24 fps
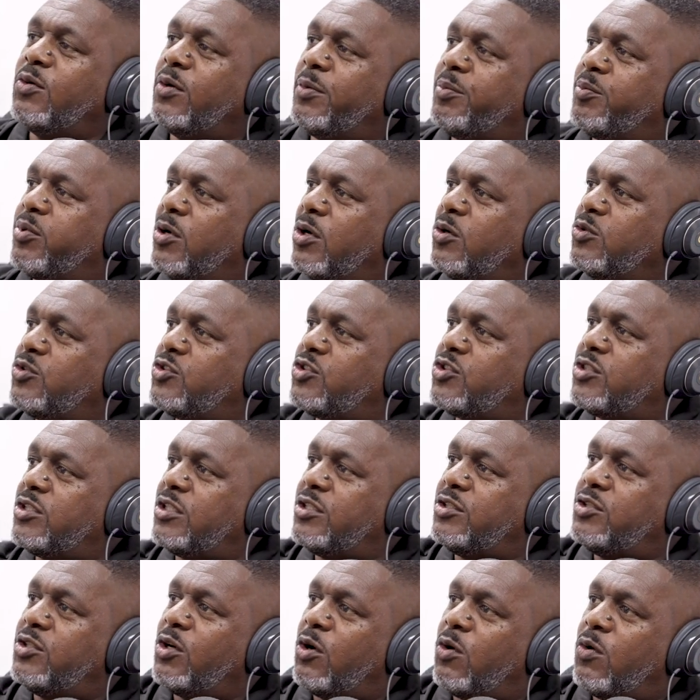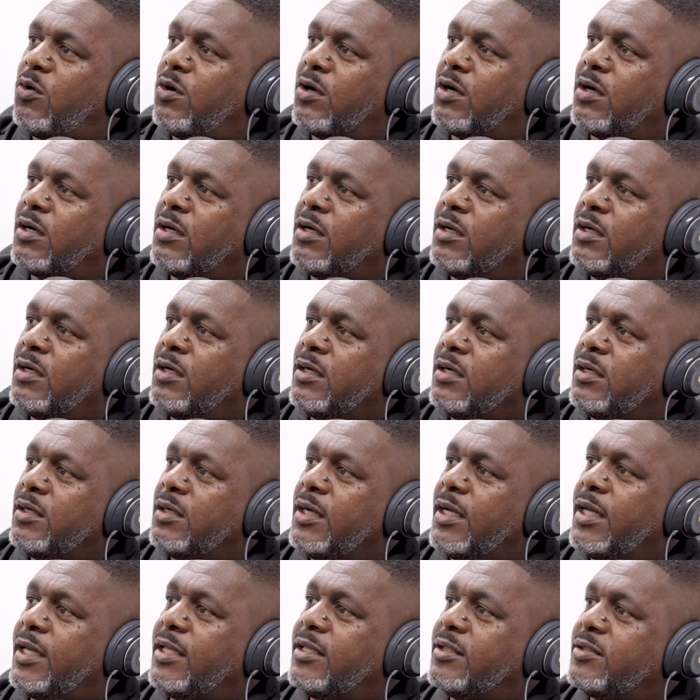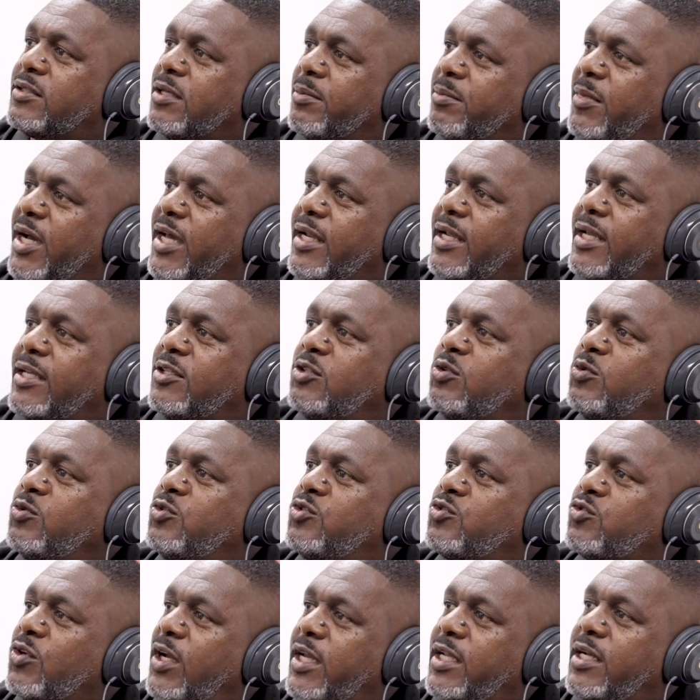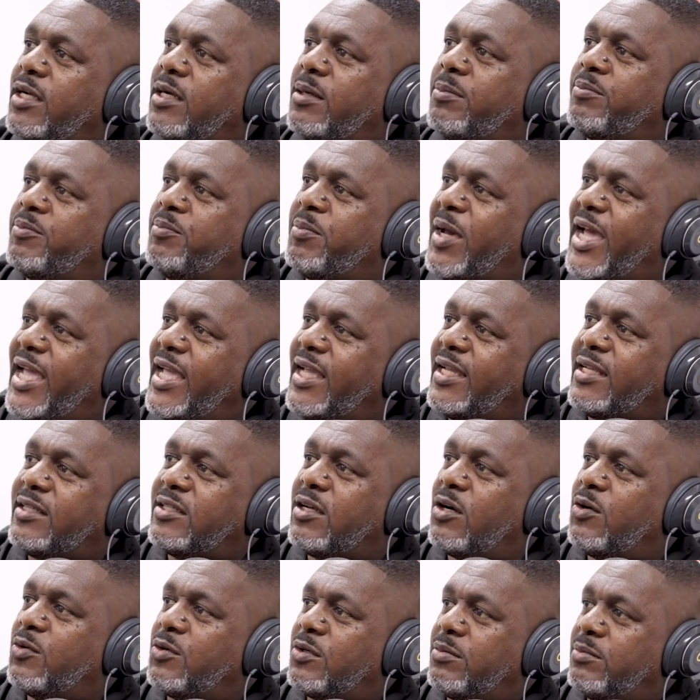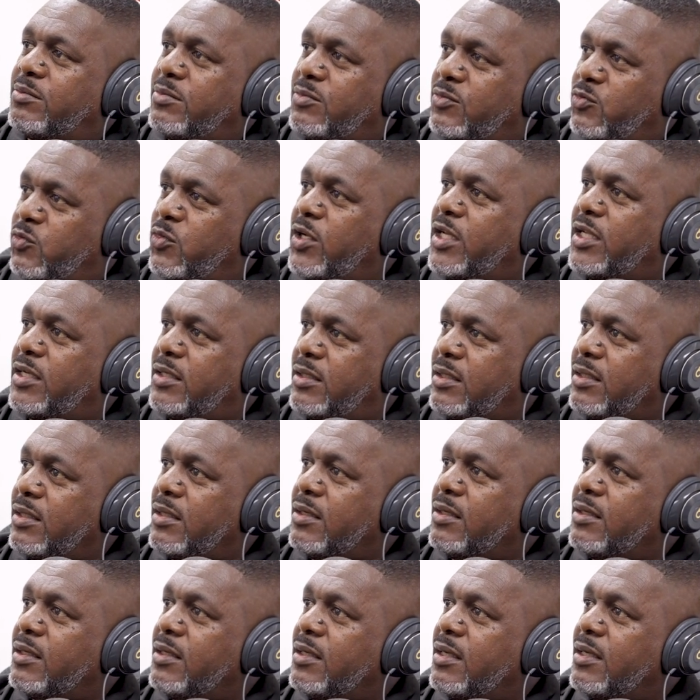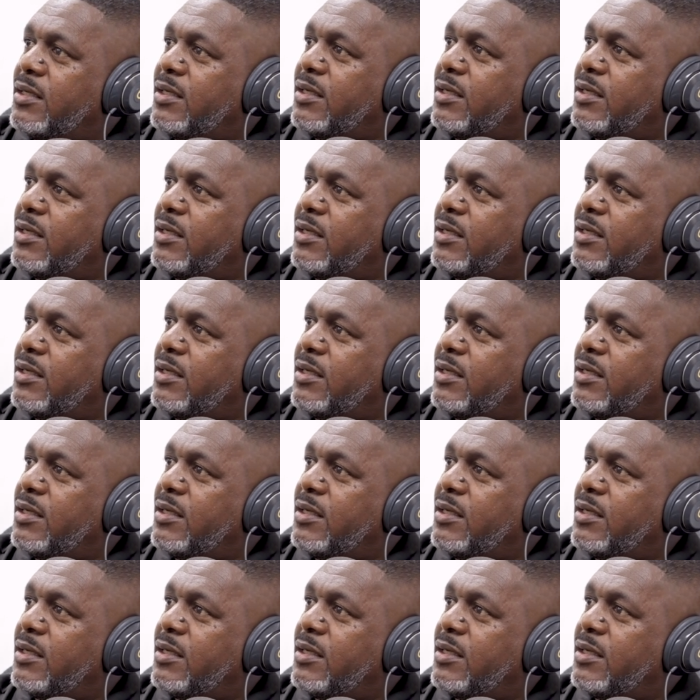you approached the door and somebody and you straight up banged on them. Banged on their